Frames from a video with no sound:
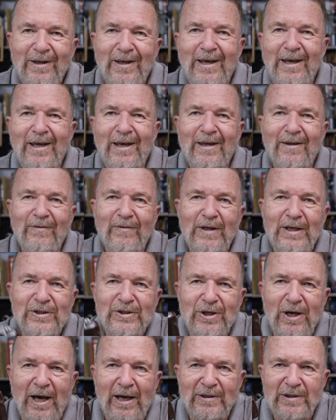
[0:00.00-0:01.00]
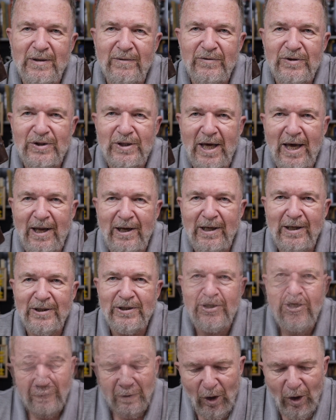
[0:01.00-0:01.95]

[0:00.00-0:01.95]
in these kinds of settings.